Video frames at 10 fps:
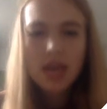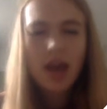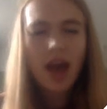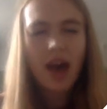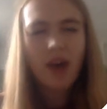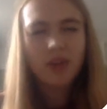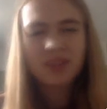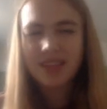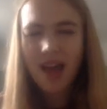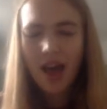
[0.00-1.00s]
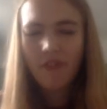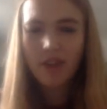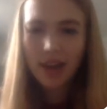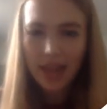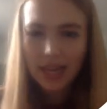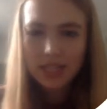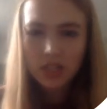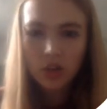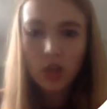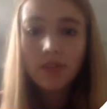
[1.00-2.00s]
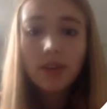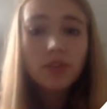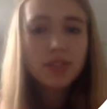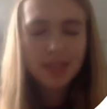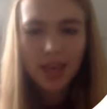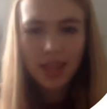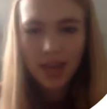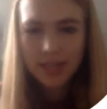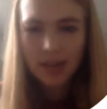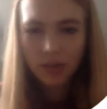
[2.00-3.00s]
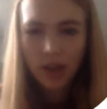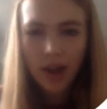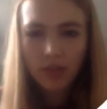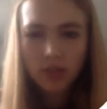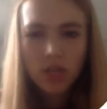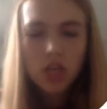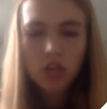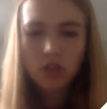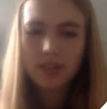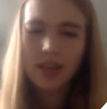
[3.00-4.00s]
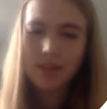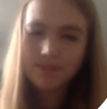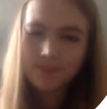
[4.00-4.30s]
How does that relate? Even if you say that out loud, you say,